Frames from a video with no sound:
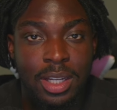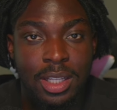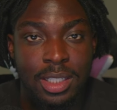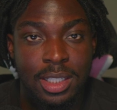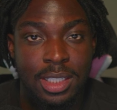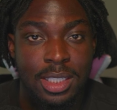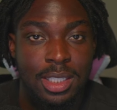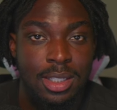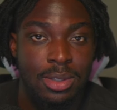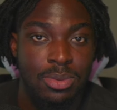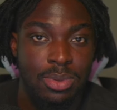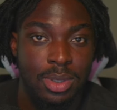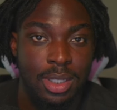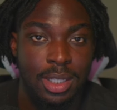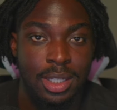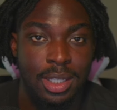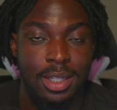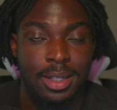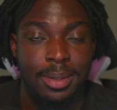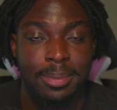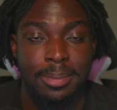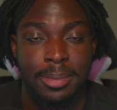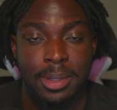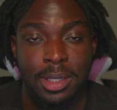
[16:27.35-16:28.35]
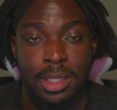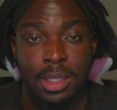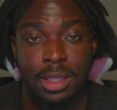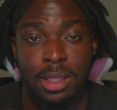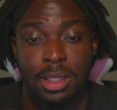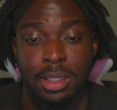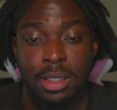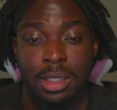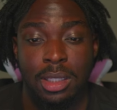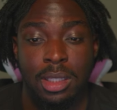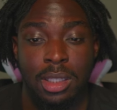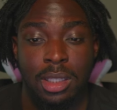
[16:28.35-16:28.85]
Let's see if we can end the month
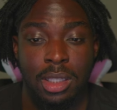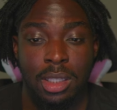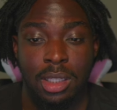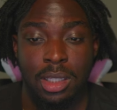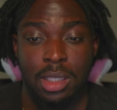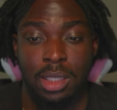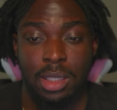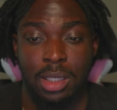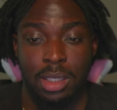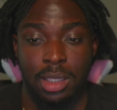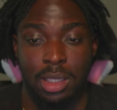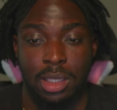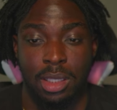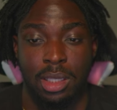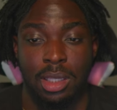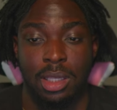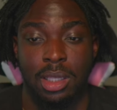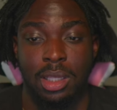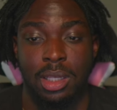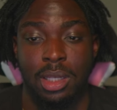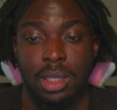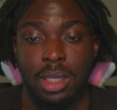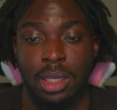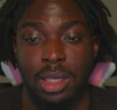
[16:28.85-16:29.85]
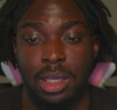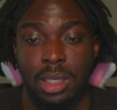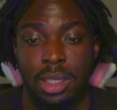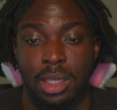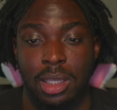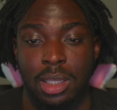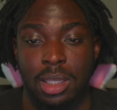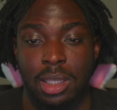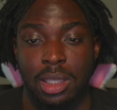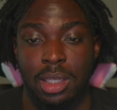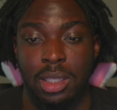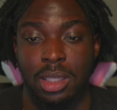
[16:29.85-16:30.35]
in
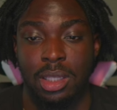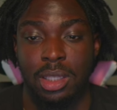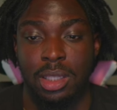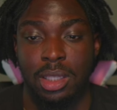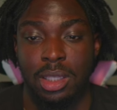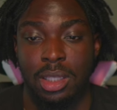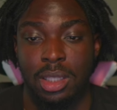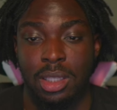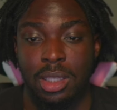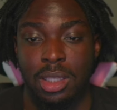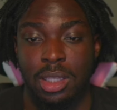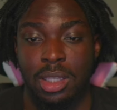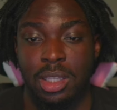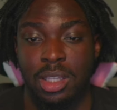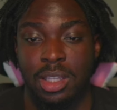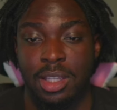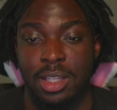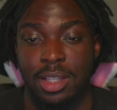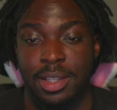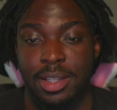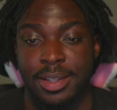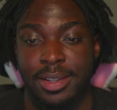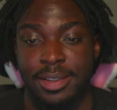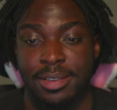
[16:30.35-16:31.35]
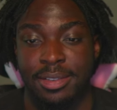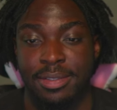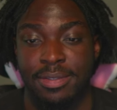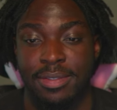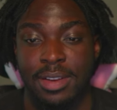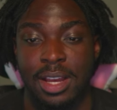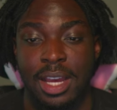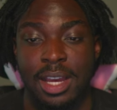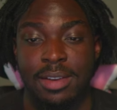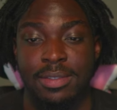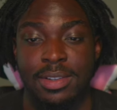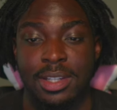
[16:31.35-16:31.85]
a
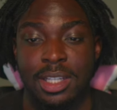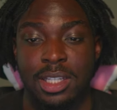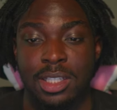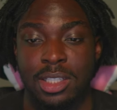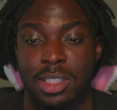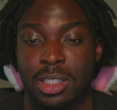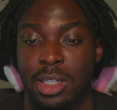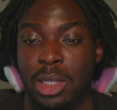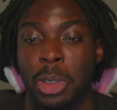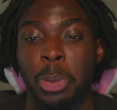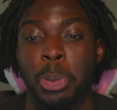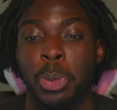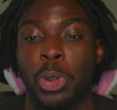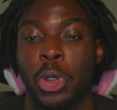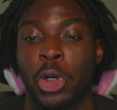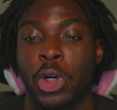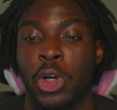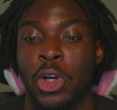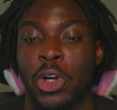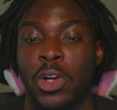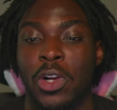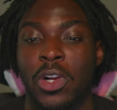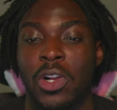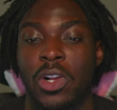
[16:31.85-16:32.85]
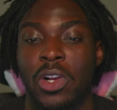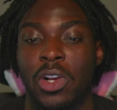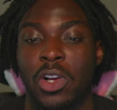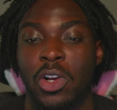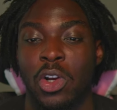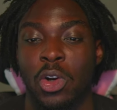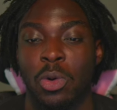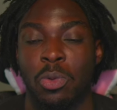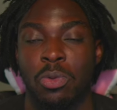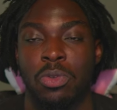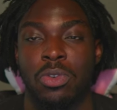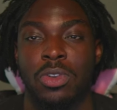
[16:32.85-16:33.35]
5-digit number,
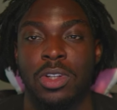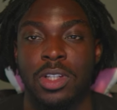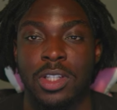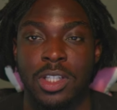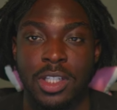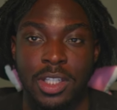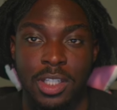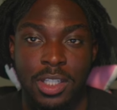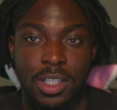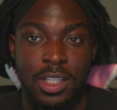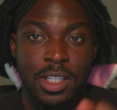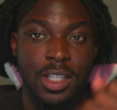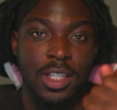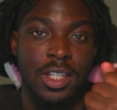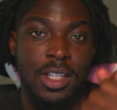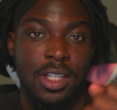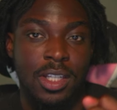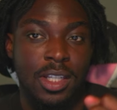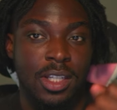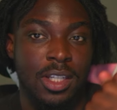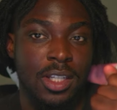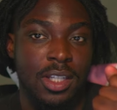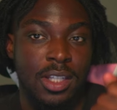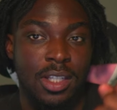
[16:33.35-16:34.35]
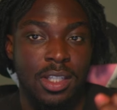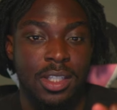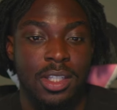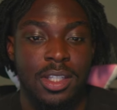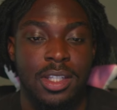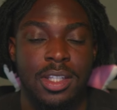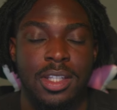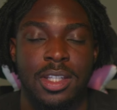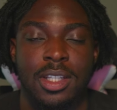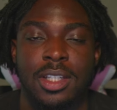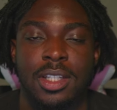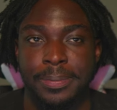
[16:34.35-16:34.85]
hopefully. You
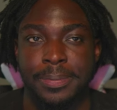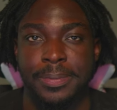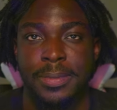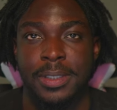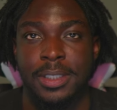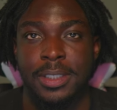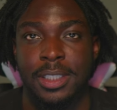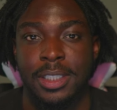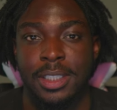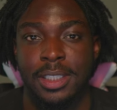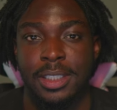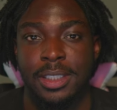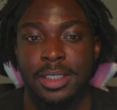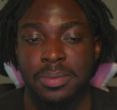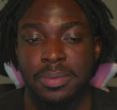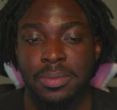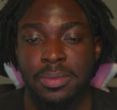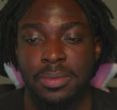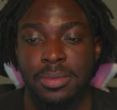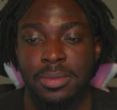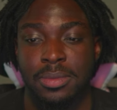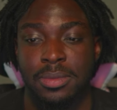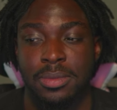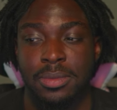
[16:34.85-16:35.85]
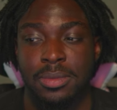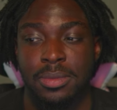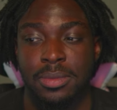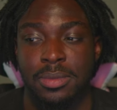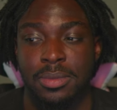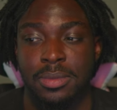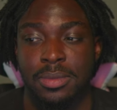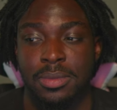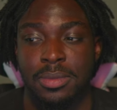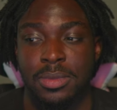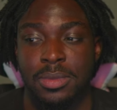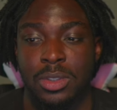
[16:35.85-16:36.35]
dig? And then
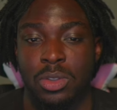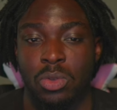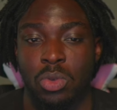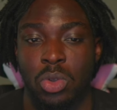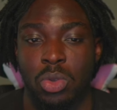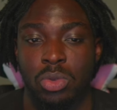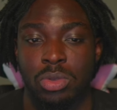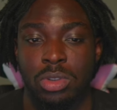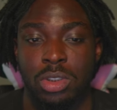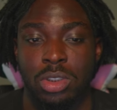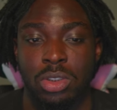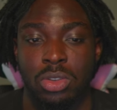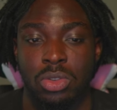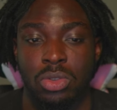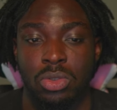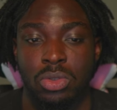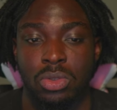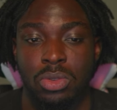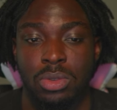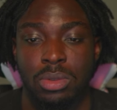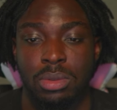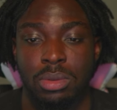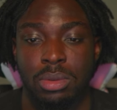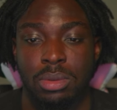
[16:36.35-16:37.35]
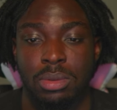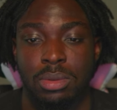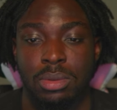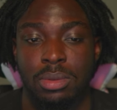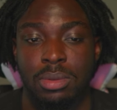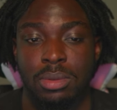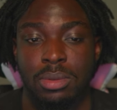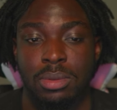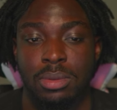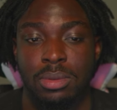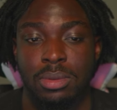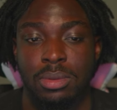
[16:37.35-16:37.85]
road
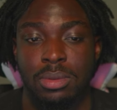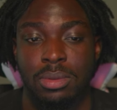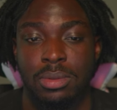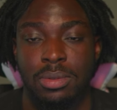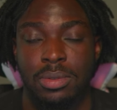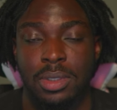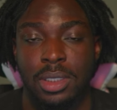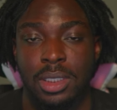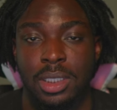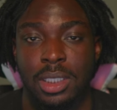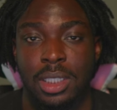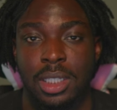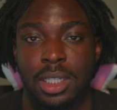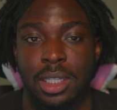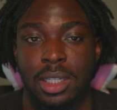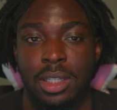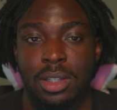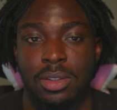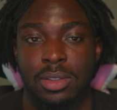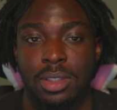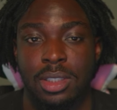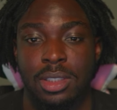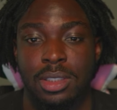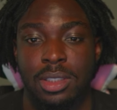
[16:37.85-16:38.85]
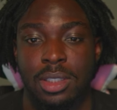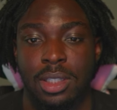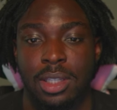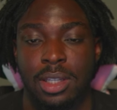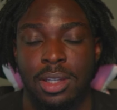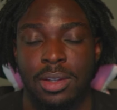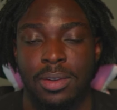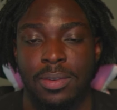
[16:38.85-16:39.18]
to 50K on this account.